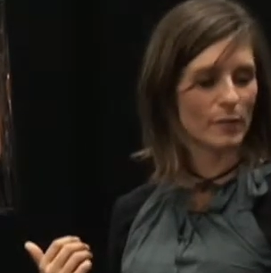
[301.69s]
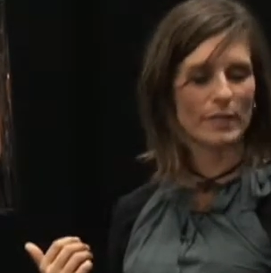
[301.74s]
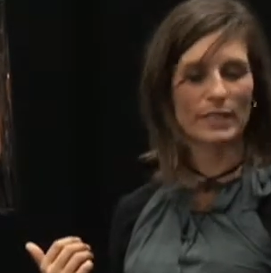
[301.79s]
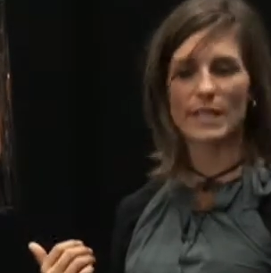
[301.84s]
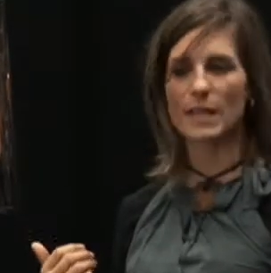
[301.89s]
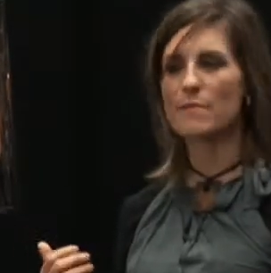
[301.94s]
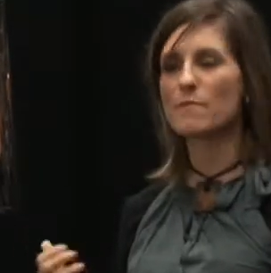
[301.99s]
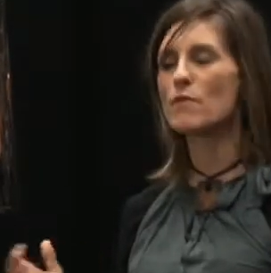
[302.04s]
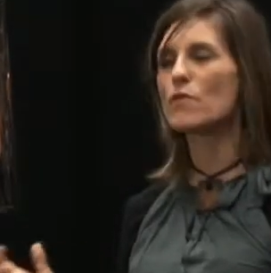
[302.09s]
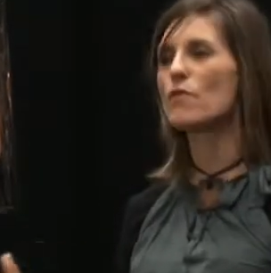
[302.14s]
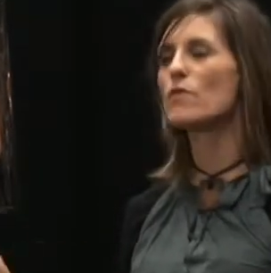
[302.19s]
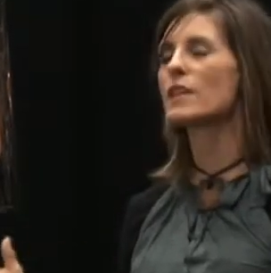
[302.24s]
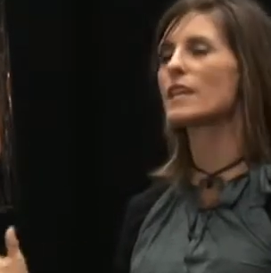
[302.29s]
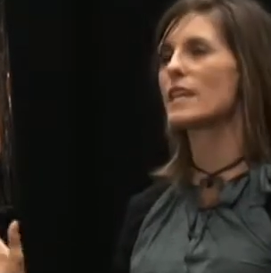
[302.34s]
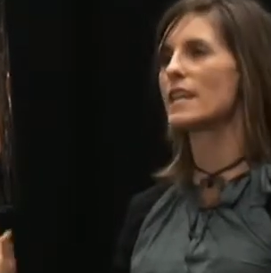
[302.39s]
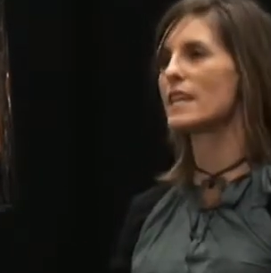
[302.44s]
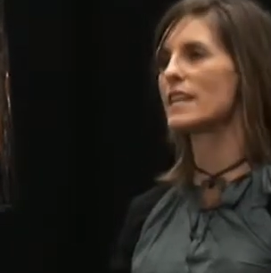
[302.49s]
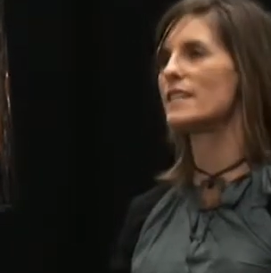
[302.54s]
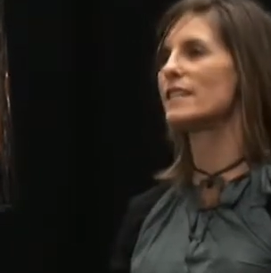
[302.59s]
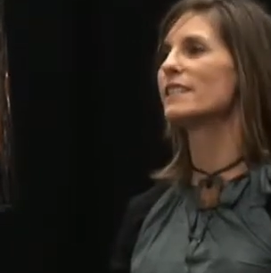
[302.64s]
We see more
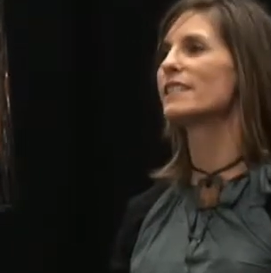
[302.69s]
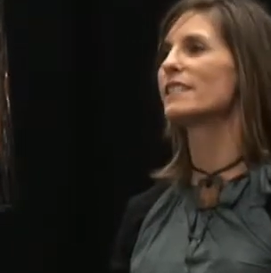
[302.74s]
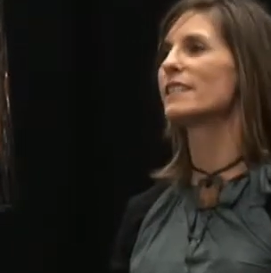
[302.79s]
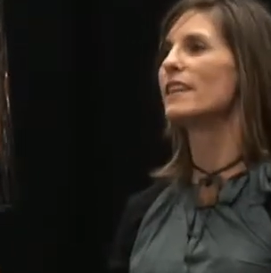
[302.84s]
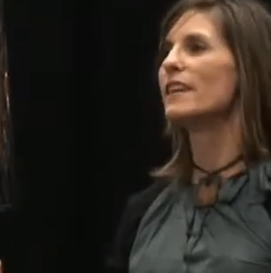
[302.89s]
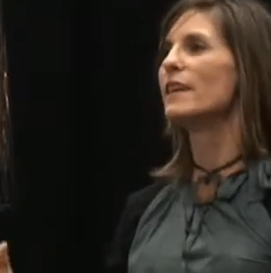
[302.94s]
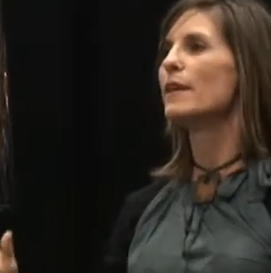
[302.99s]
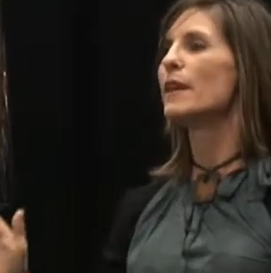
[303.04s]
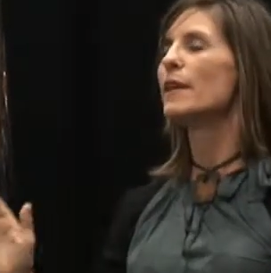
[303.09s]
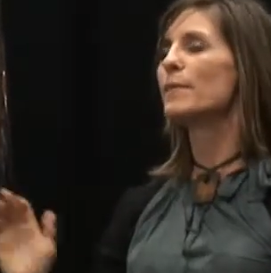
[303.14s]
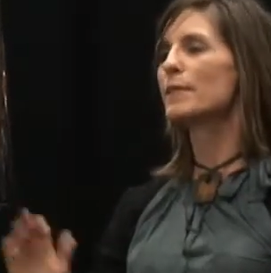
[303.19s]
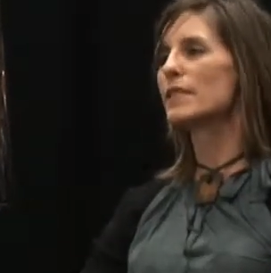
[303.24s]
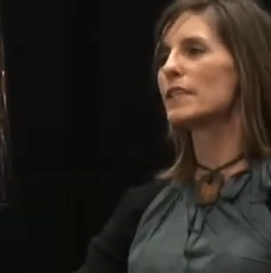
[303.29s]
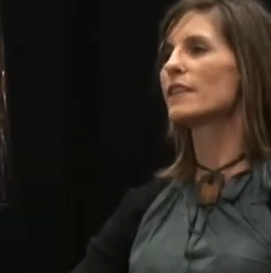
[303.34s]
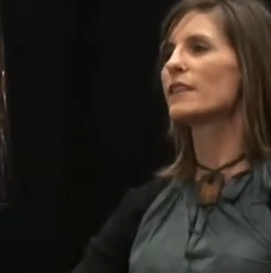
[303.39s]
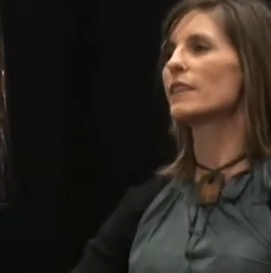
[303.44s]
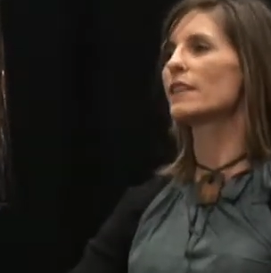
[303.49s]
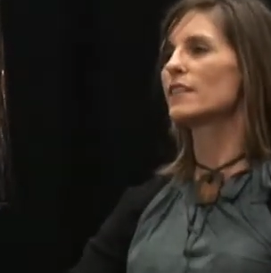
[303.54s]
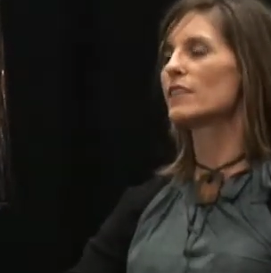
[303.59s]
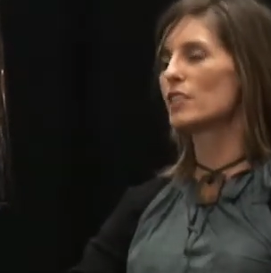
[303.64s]
kids, in
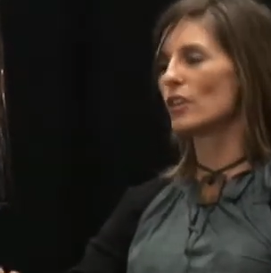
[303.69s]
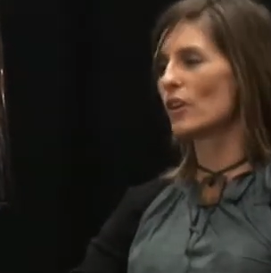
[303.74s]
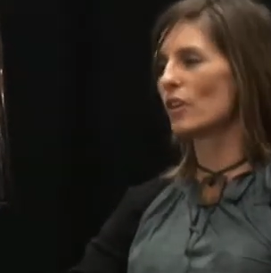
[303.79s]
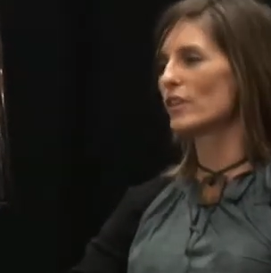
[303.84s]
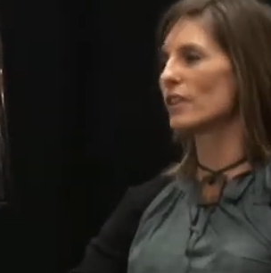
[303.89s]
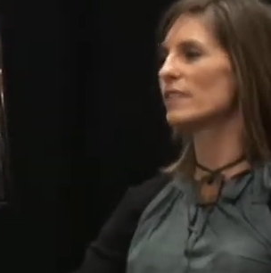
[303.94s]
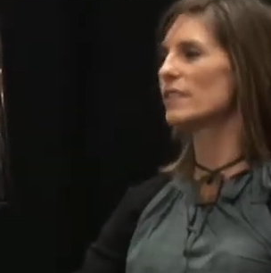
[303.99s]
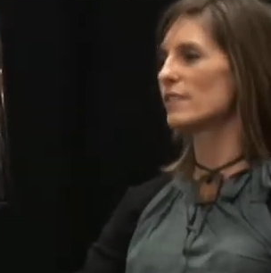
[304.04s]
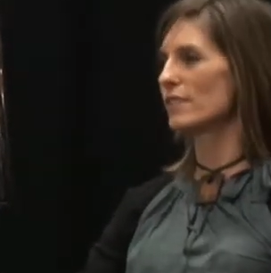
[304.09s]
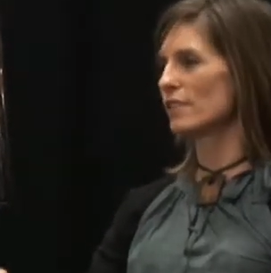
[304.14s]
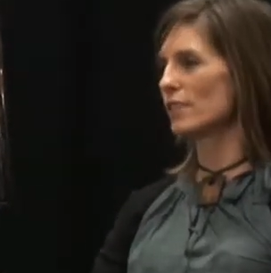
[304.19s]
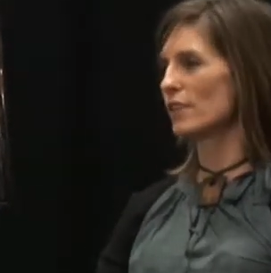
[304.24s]
particular toddlers and